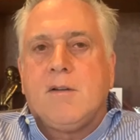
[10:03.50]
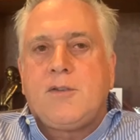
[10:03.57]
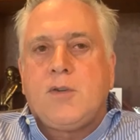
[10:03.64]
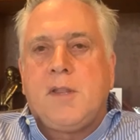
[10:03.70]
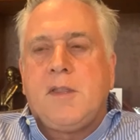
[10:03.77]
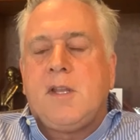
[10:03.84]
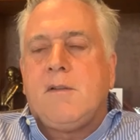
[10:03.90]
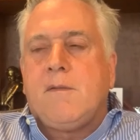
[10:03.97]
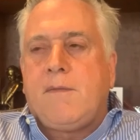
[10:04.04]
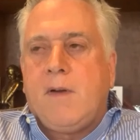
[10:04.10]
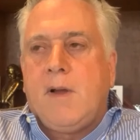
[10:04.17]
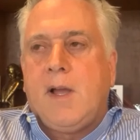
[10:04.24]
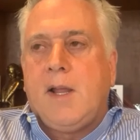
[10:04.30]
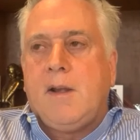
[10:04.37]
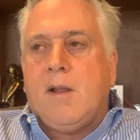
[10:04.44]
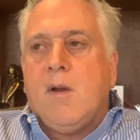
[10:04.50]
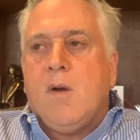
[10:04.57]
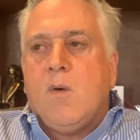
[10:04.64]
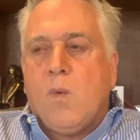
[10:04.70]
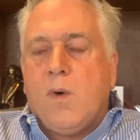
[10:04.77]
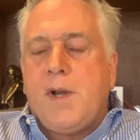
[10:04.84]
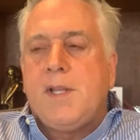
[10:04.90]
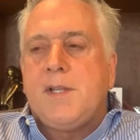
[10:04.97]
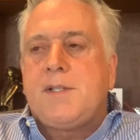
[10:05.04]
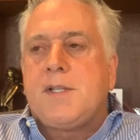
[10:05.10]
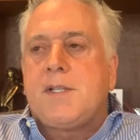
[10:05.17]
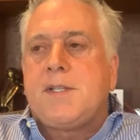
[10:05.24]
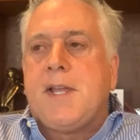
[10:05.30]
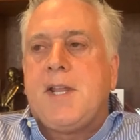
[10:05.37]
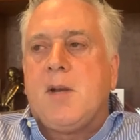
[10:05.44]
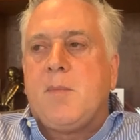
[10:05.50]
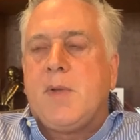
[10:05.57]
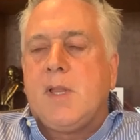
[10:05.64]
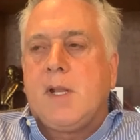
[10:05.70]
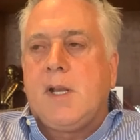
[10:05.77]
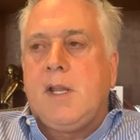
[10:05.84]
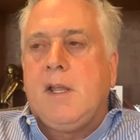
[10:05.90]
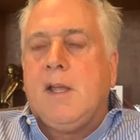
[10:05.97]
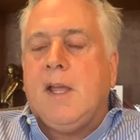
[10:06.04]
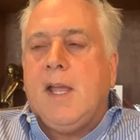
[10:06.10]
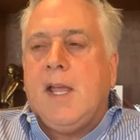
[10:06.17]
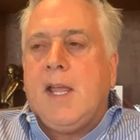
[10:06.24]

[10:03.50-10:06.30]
trying to define what is sustainability,